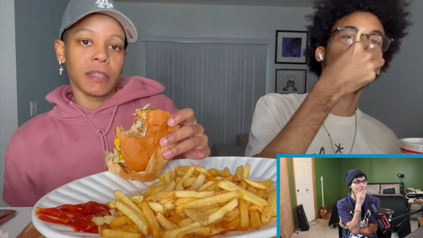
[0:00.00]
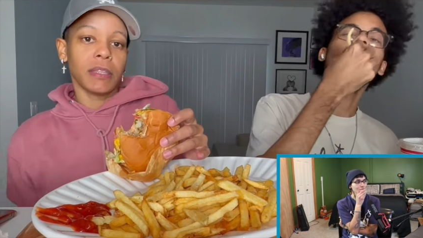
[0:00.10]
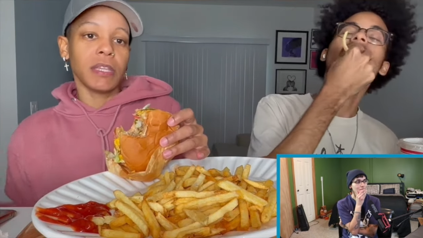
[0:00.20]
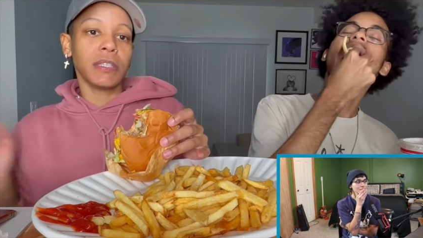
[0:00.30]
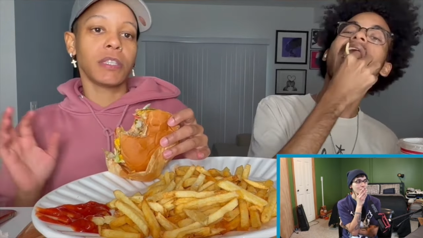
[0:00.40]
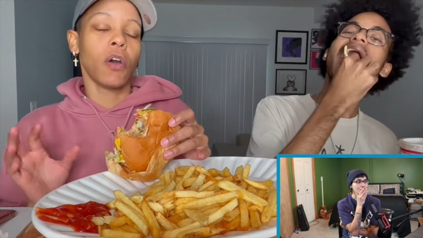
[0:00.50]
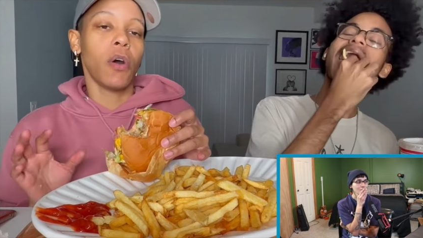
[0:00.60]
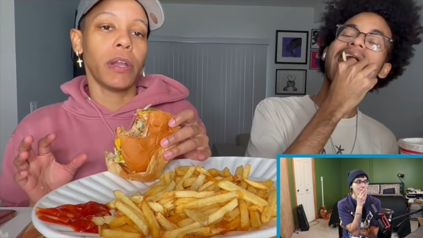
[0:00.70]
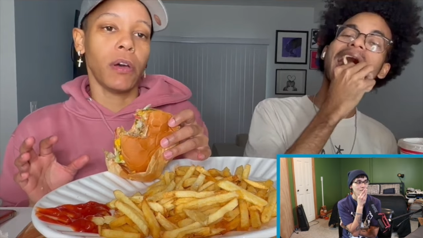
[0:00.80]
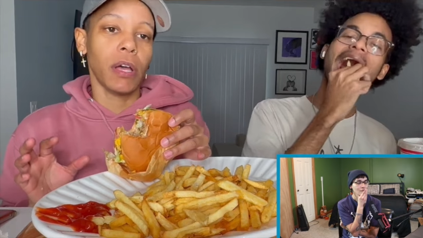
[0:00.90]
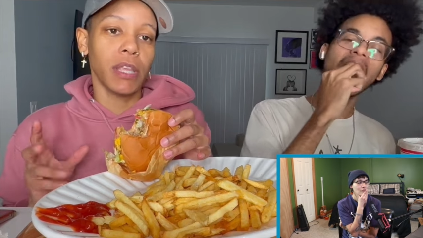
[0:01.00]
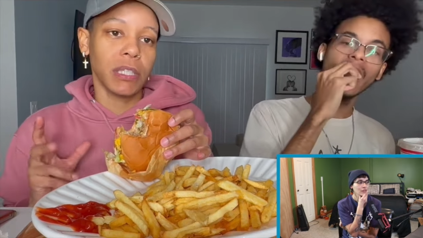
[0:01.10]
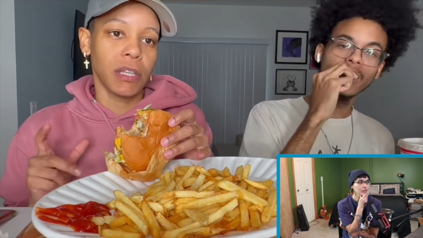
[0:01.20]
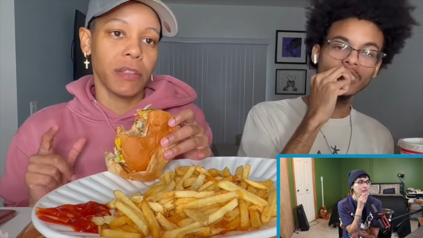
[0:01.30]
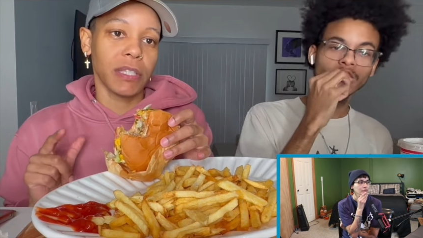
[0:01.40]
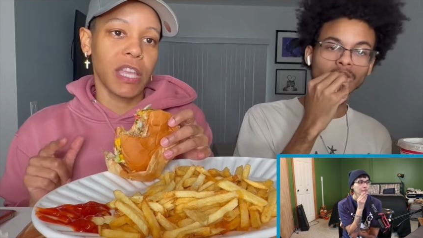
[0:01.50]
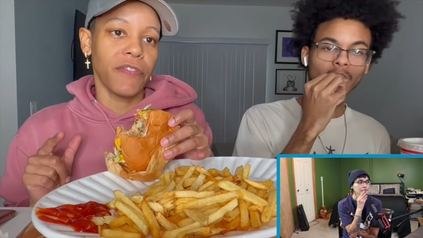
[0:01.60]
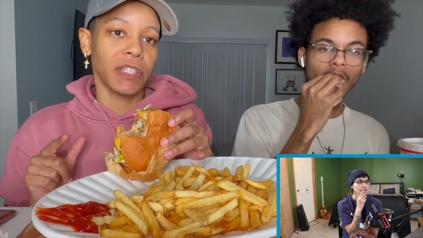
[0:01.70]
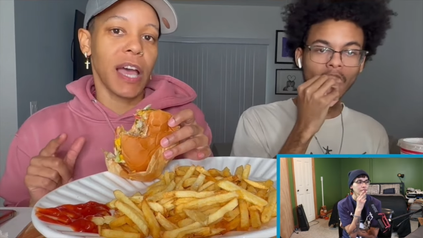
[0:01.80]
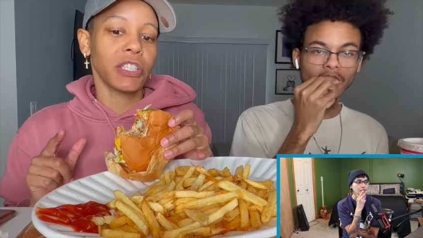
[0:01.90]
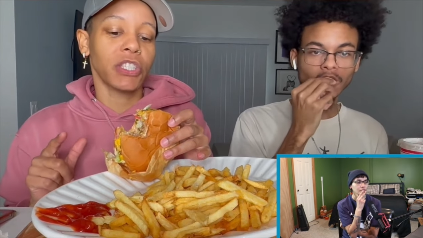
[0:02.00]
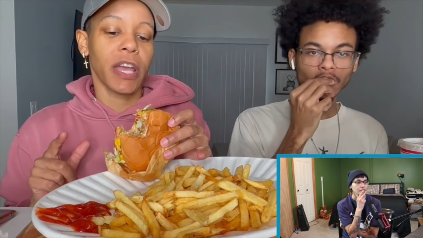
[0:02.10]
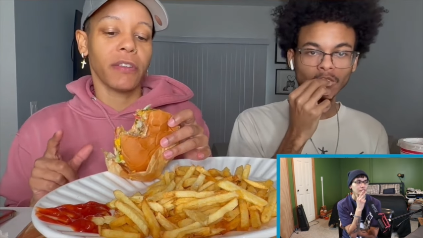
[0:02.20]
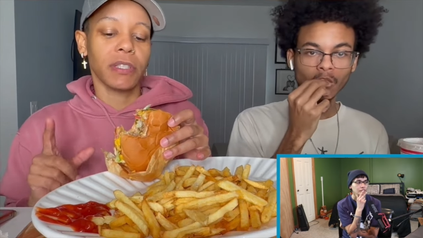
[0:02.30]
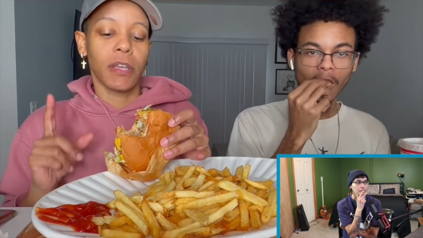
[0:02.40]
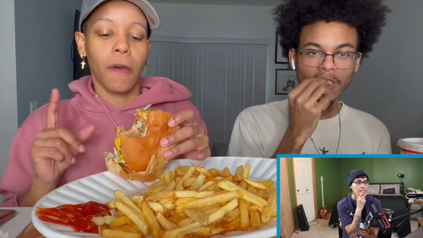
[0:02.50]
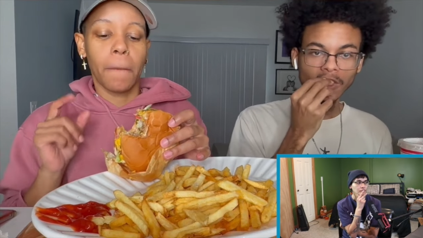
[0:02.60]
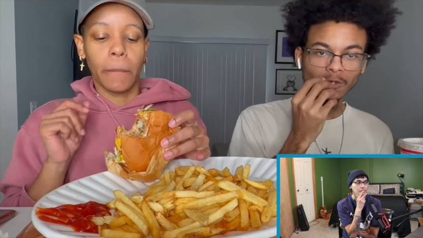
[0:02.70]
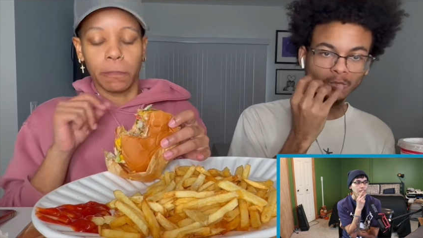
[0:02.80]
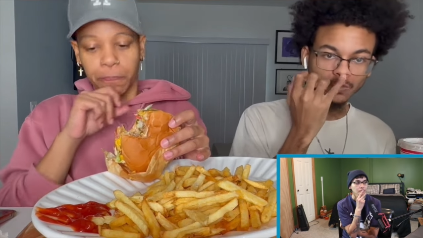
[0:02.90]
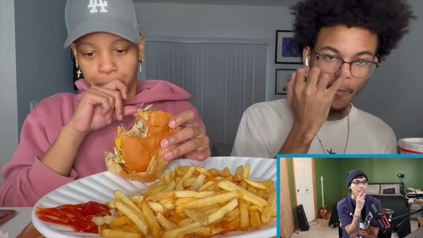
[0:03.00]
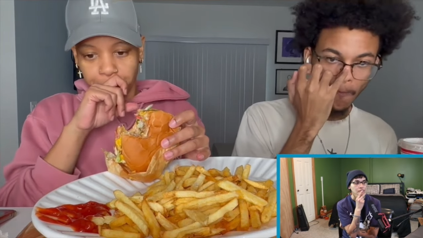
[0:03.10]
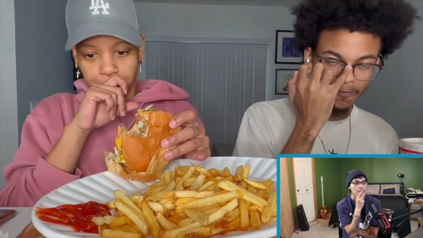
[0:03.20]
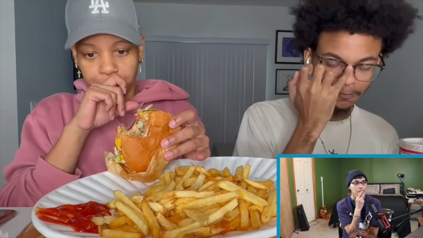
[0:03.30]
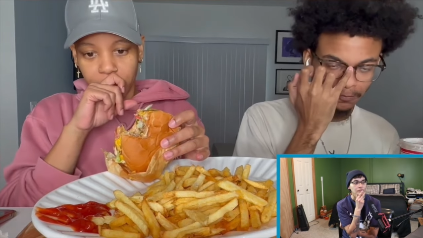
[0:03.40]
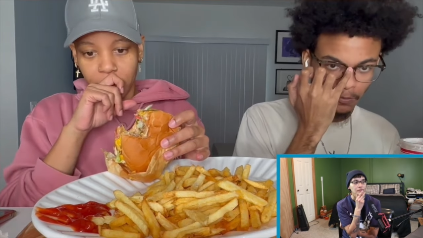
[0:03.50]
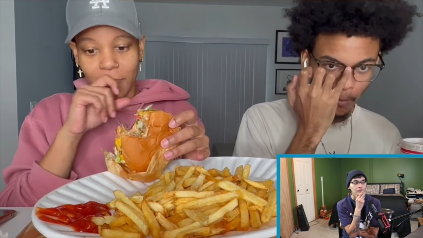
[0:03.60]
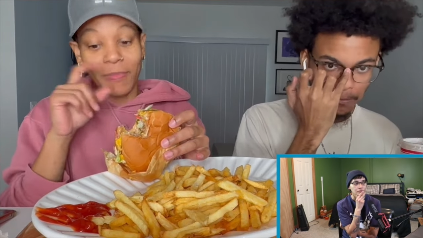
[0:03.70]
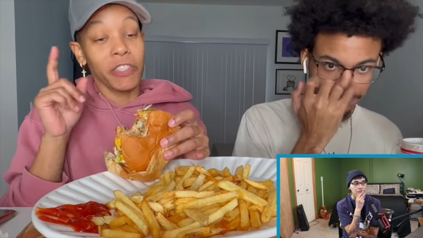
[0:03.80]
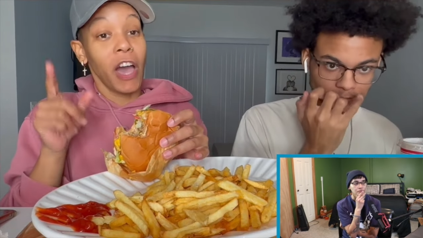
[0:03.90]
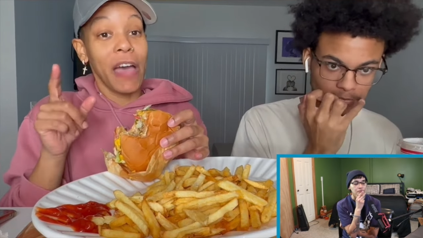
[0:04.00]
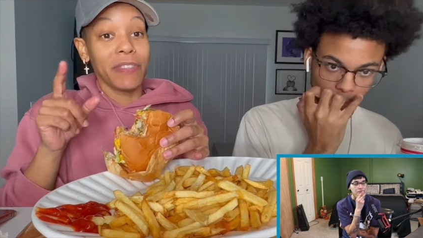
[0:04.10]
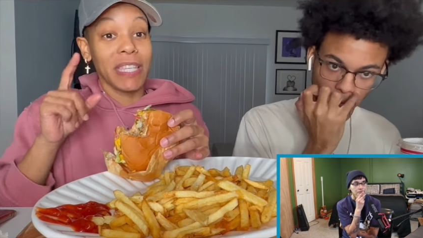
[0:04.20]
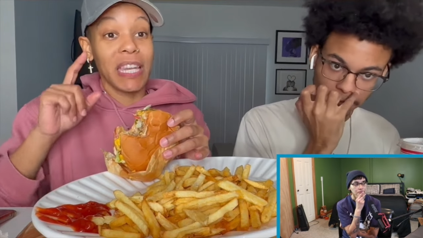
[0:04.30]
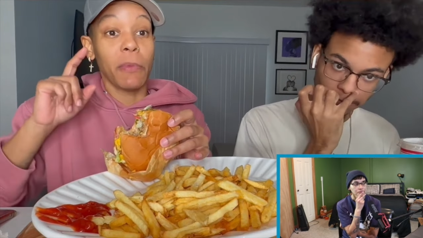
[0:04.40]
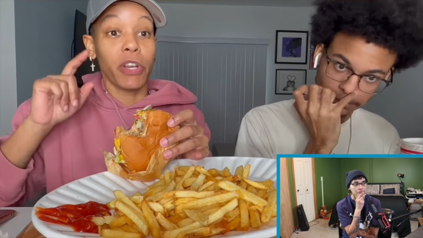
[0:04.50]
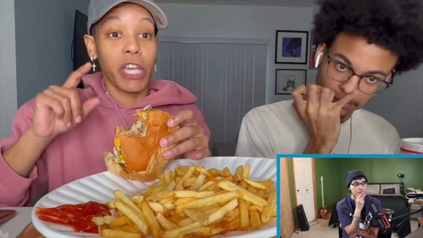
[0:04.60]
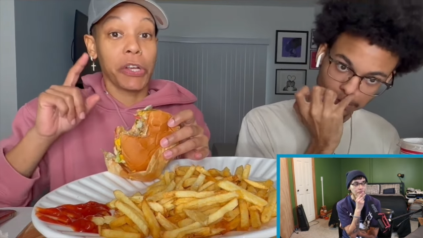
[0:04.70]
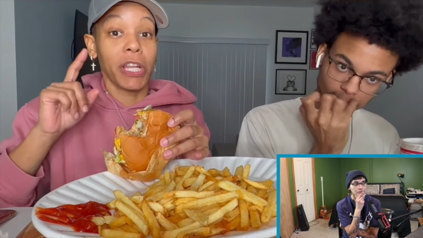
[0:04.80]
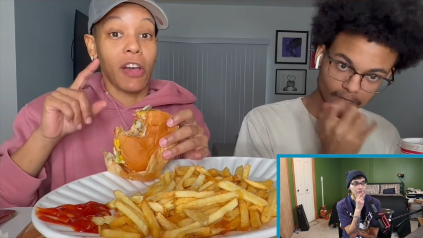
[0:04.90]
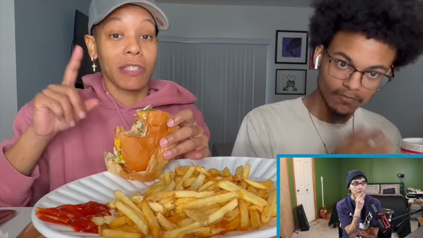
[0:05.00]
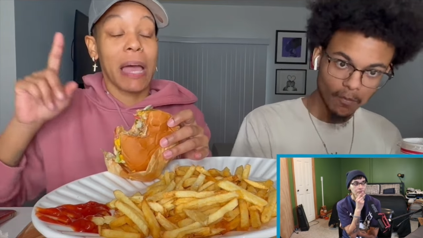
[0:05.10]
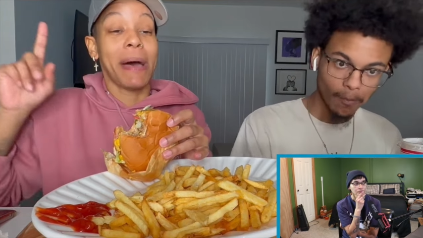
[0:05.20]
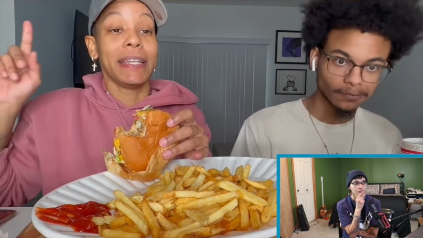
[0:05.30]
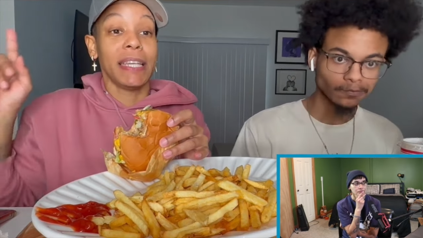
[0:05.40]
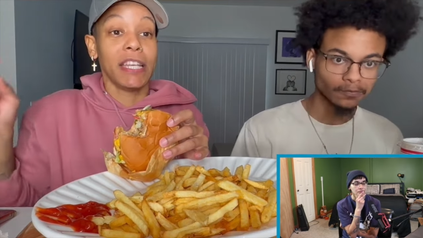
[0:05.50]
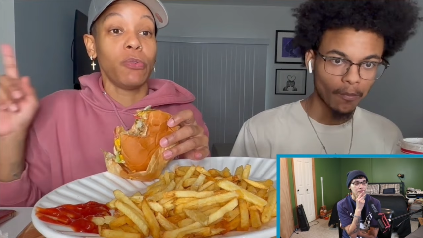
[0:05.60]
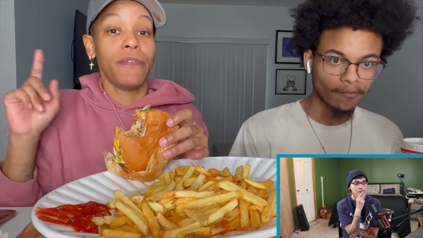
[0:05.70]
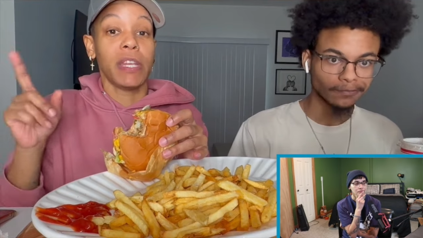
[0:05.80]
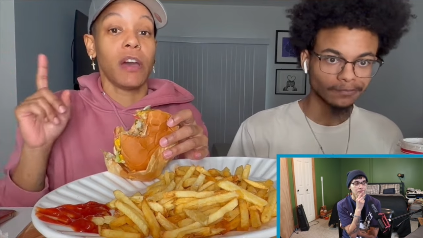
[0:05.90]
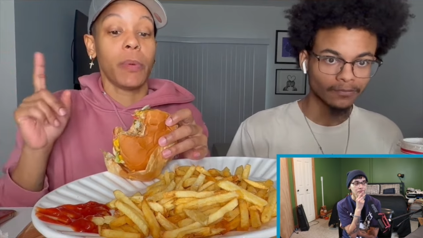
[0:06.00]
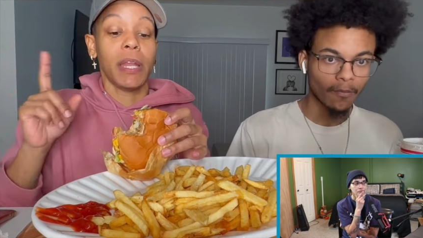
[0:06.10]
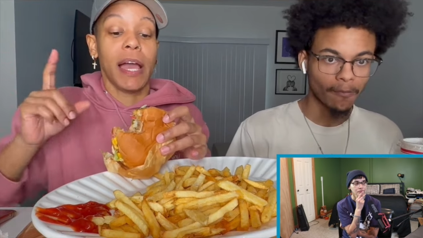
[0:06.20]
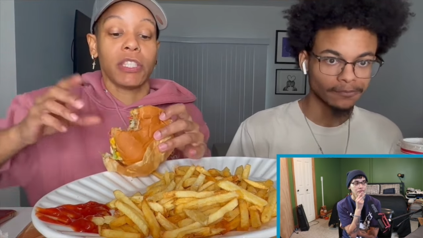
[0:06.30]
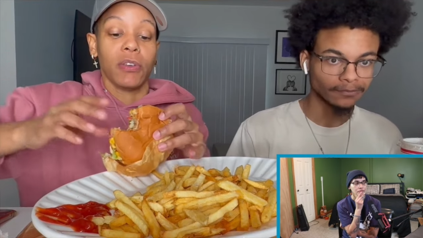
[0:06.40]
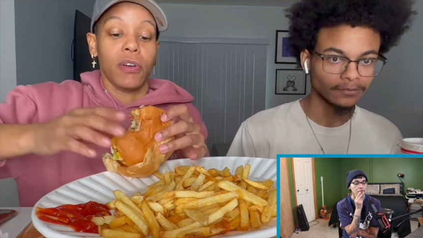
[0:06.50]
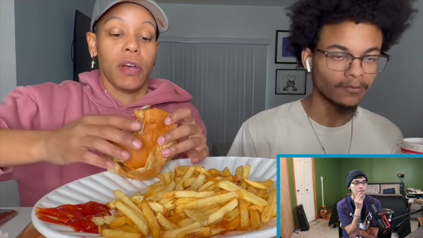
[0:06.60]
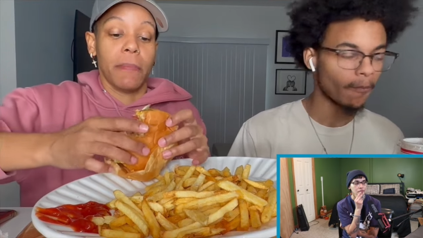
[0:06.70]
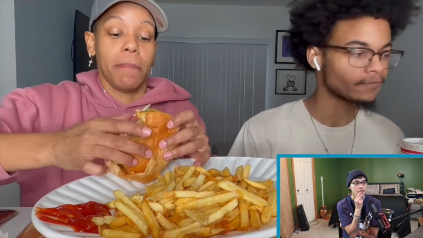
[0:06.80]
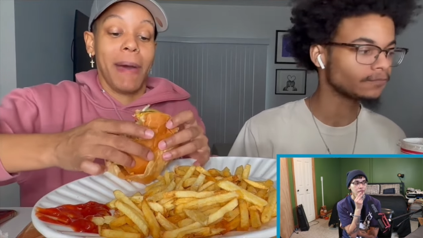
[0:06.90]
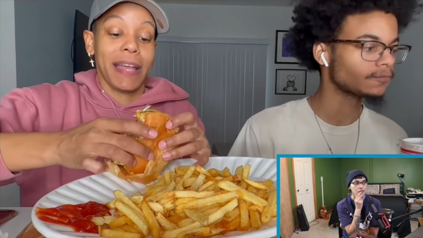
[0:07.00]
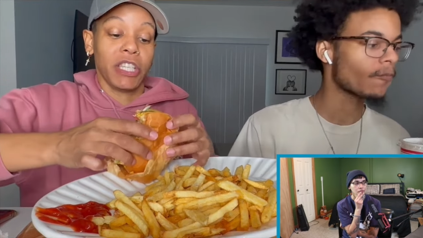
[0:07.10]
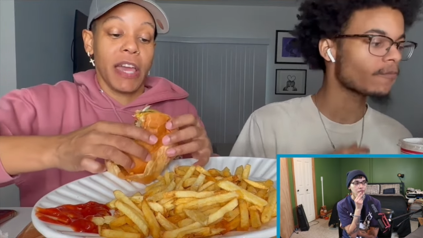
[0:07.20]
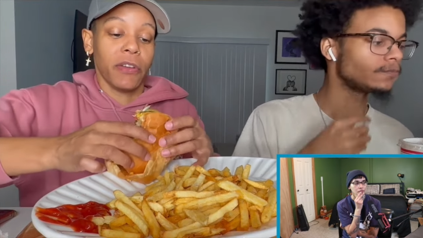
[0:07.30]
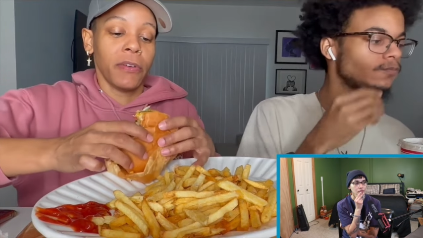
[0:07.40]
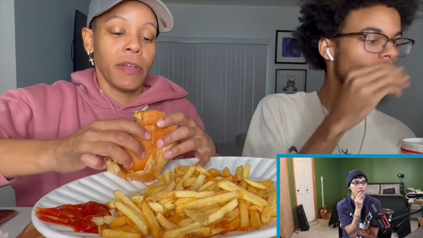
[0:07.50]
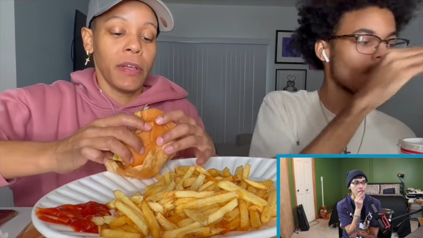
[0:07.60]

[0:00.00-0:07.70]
Speaker 1: This is going on. This is on the Steph and Tasha channel. So y'all haven't seen him on here in a long time. I did do a video with Elijah on my channel.